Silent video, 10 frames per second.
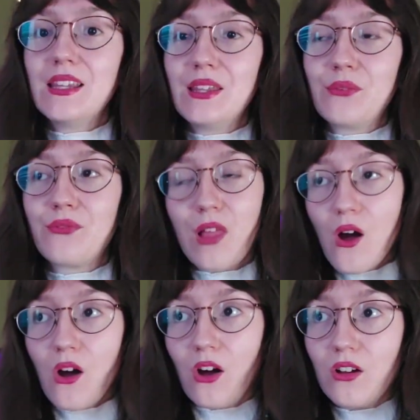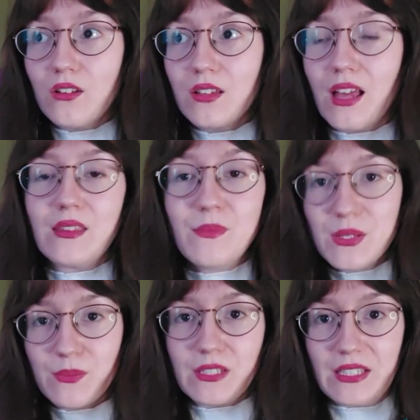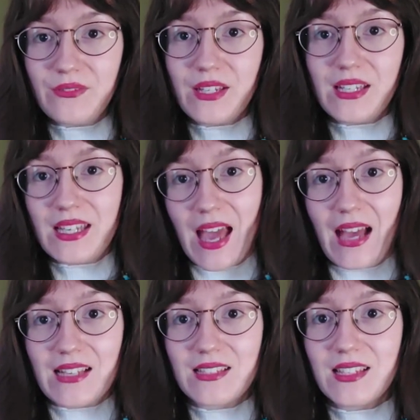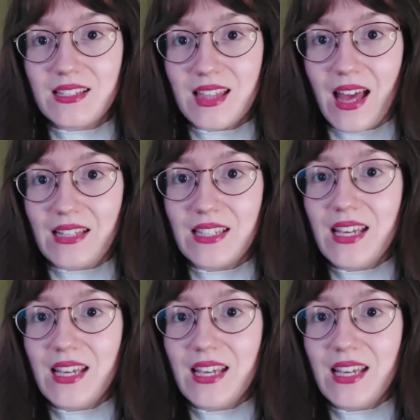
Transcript: the flaw and the misbelief he has is that